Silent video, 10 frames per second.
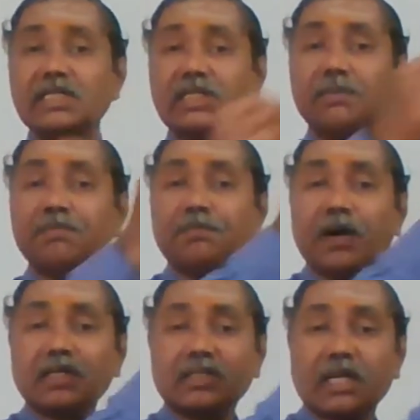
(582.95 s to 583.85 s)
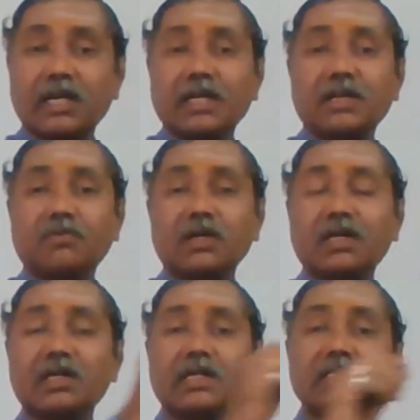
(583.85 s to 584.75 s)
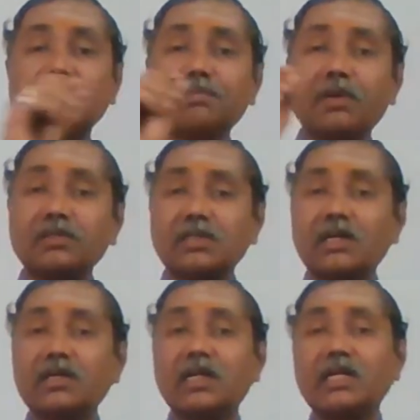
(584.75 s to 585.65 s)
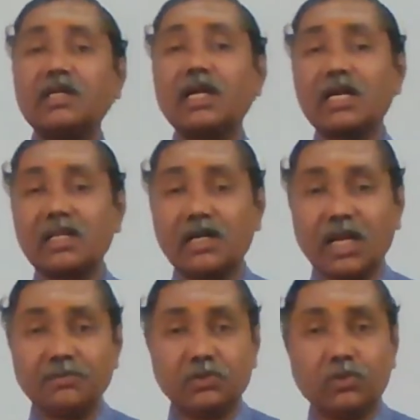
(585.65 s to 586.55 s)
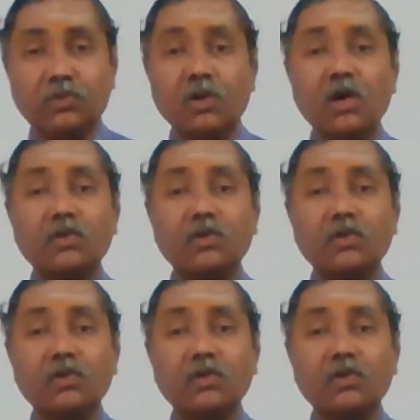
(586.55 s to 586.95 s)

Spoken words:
Some parts are done in one country, some parts are done in another time zone.